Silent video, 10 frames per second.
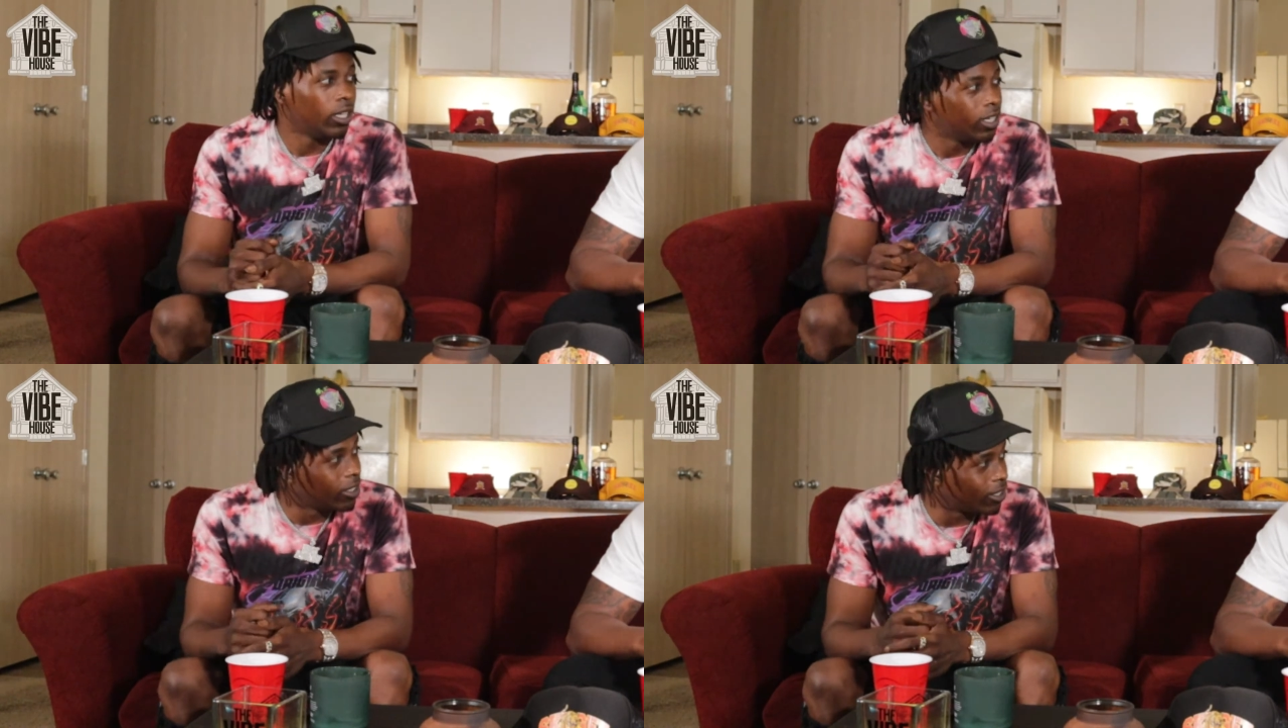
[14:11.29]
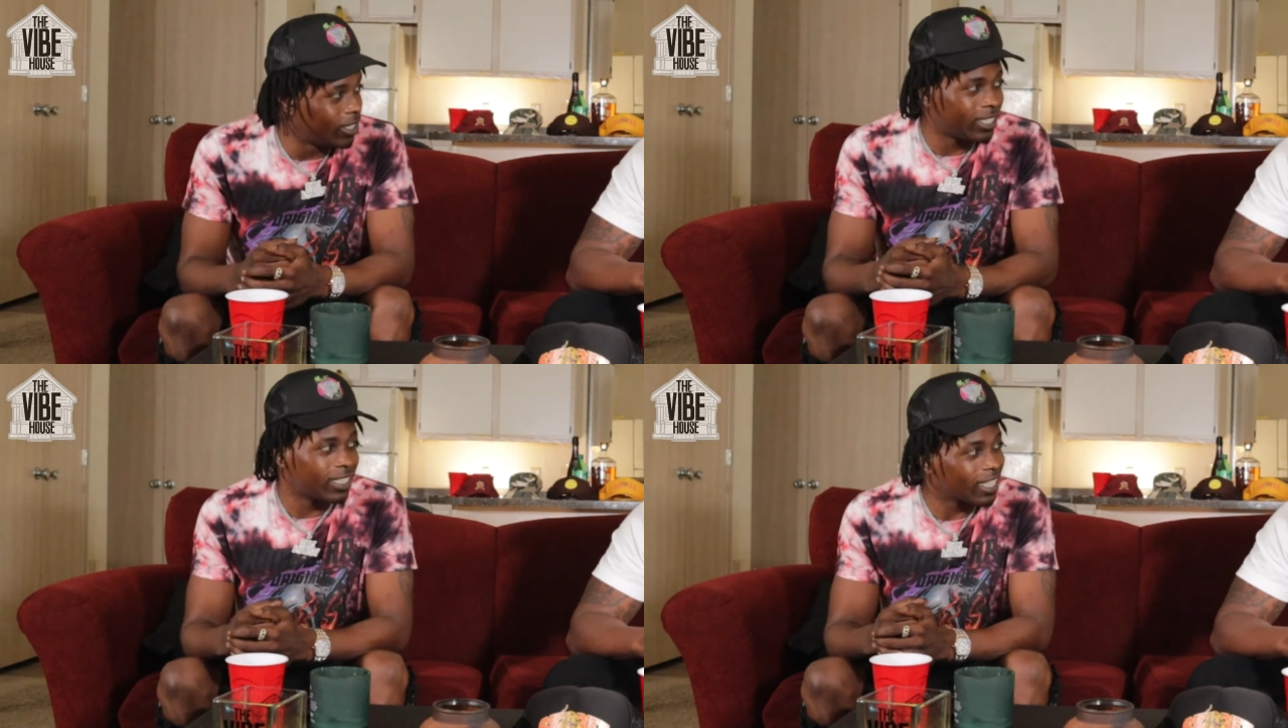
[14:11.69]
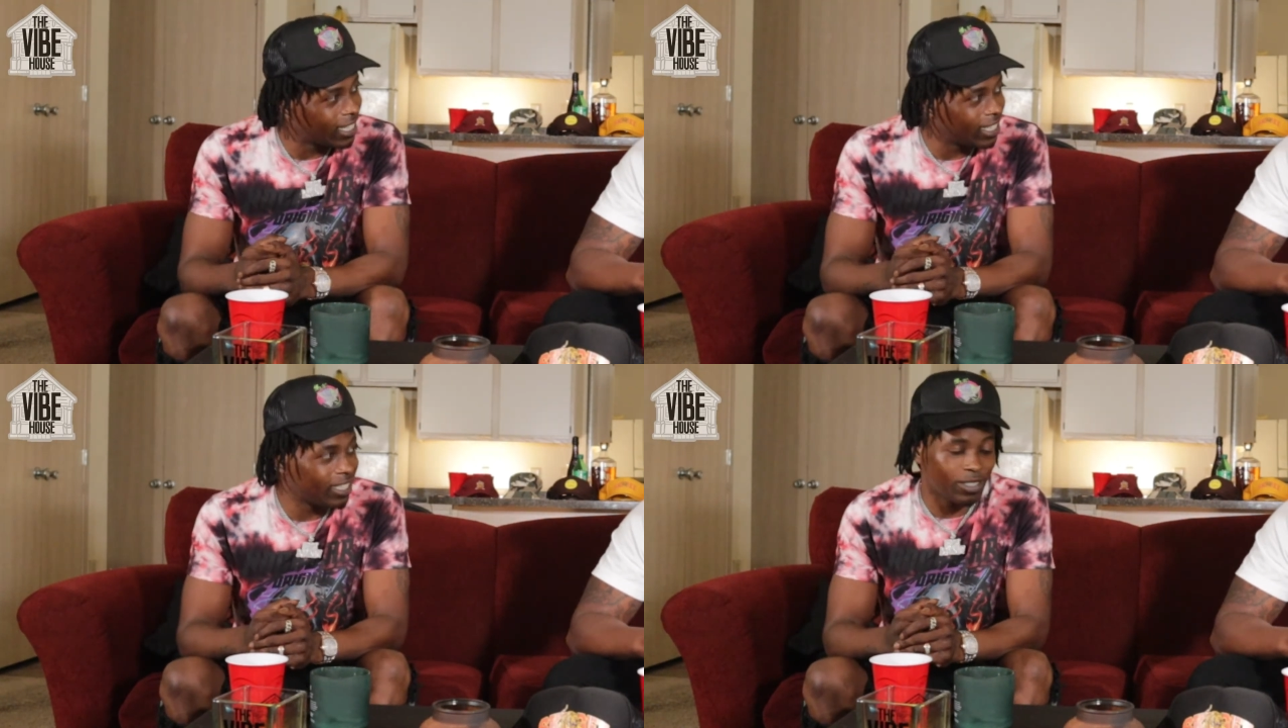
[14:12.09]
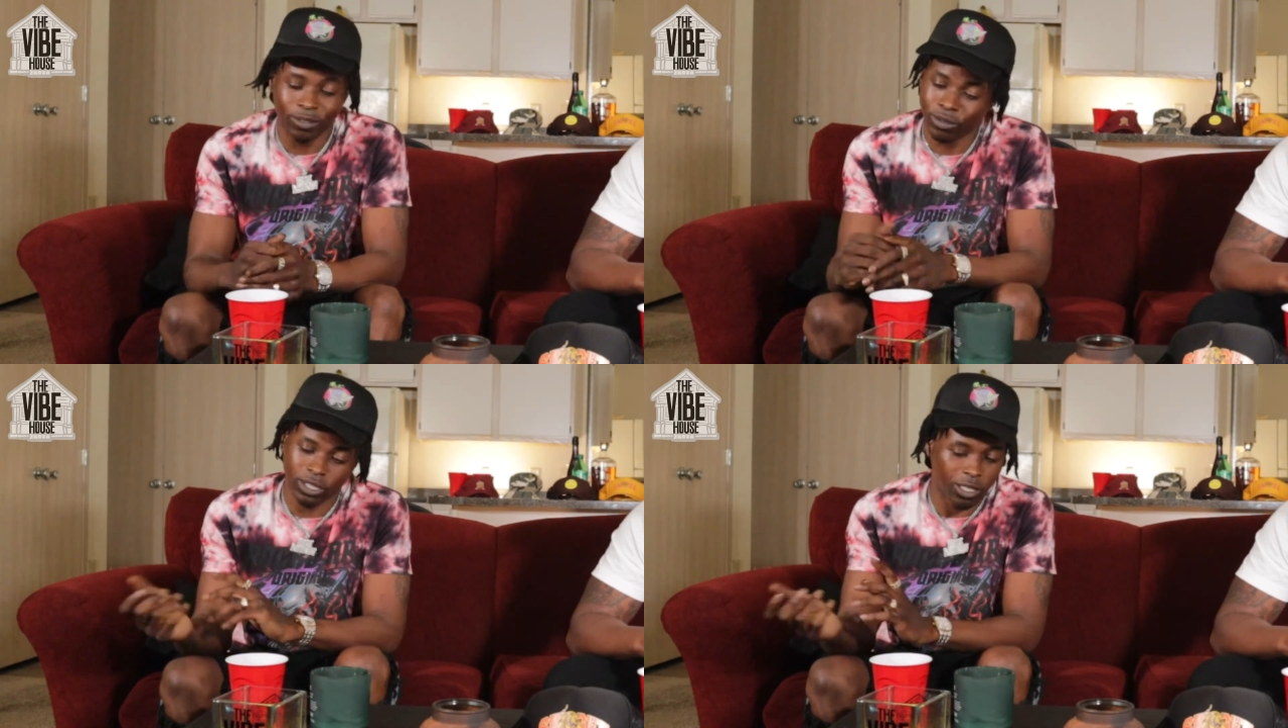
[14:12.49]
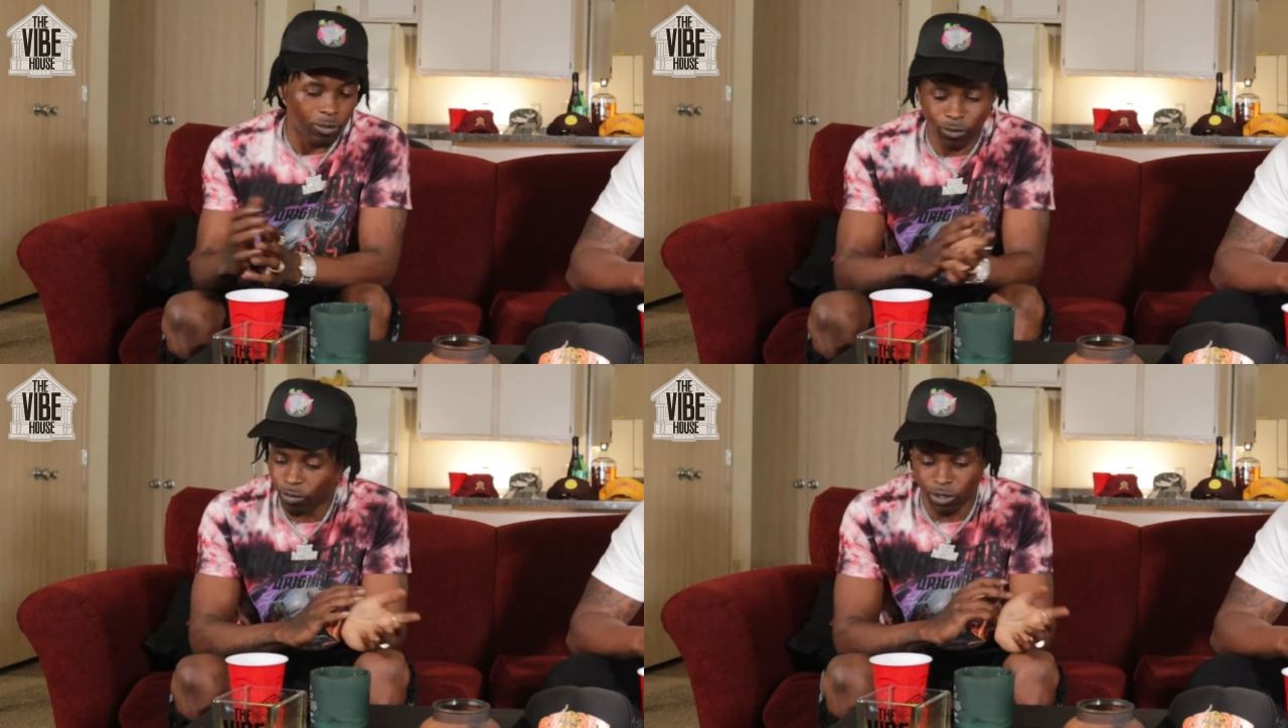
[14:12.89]
know what I'm saying? You
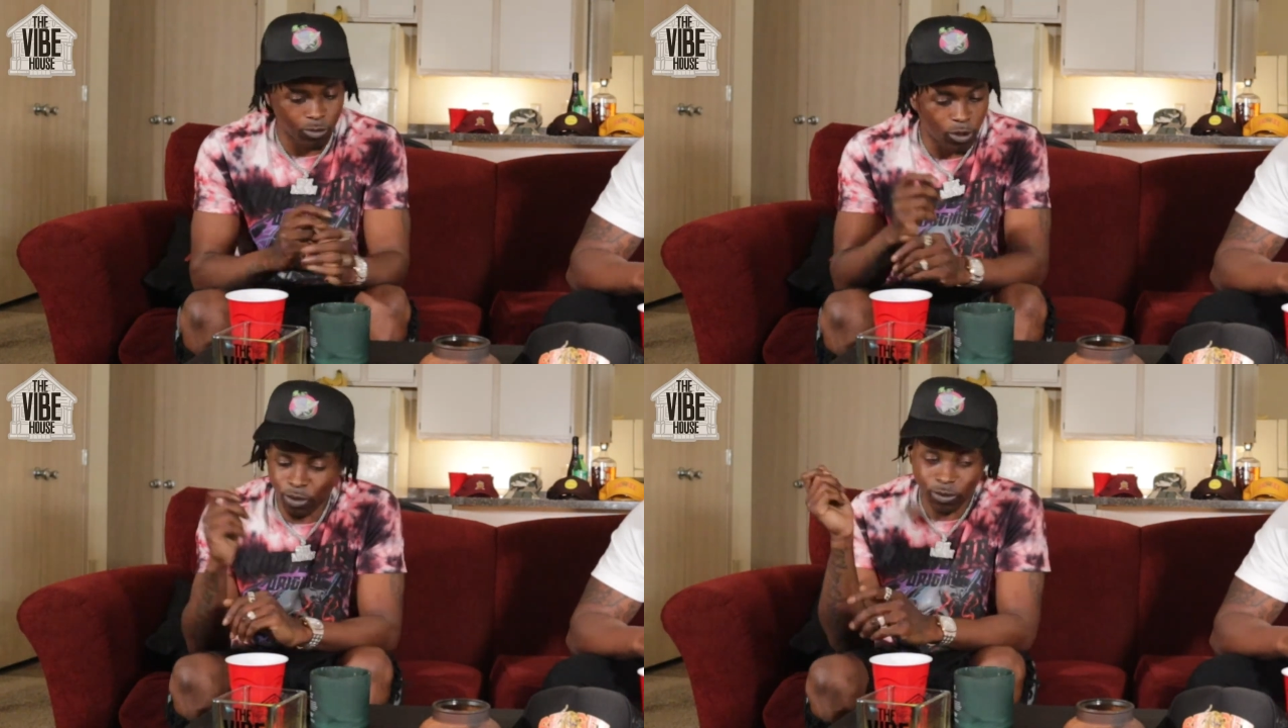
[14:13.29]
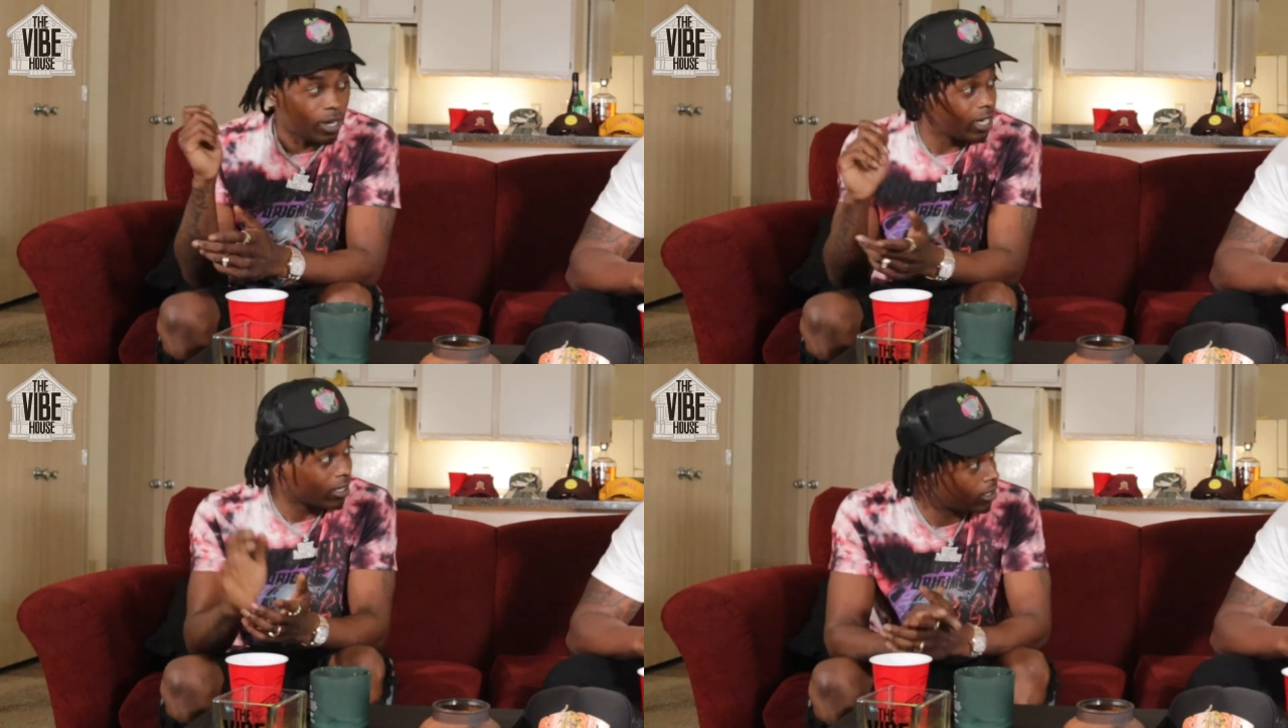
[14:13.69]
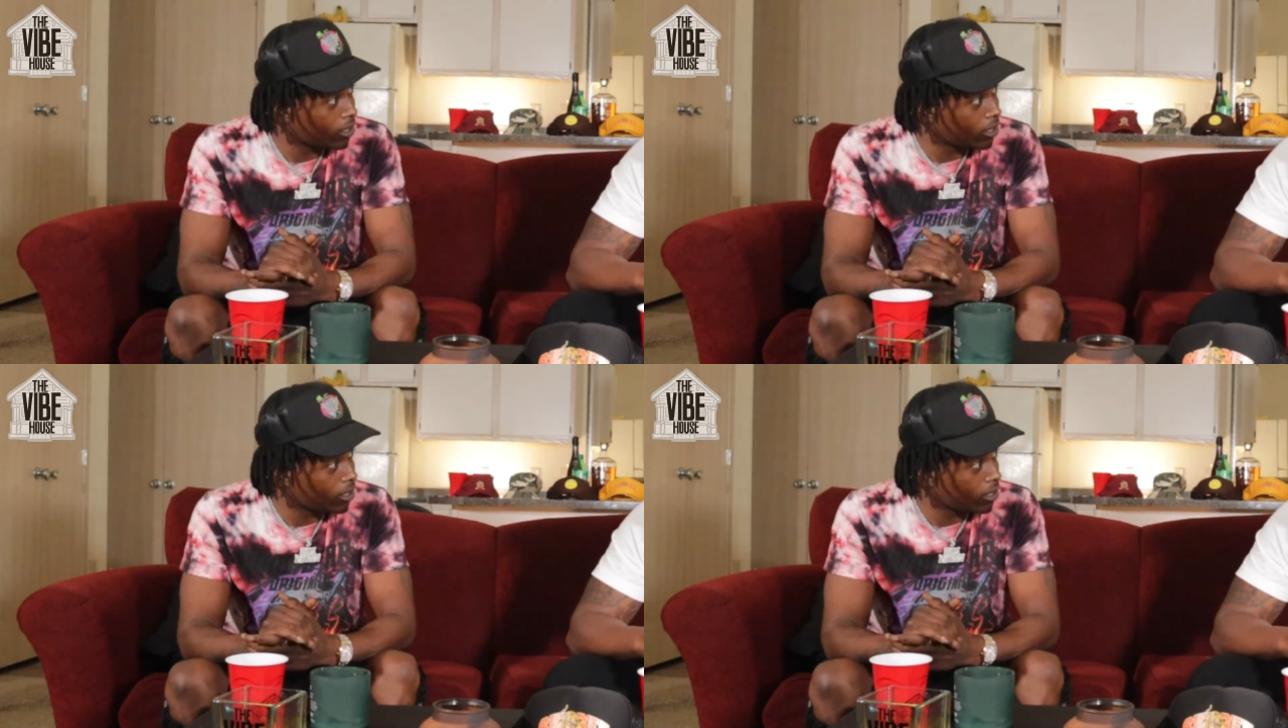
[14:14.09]
sipping, smoking, what?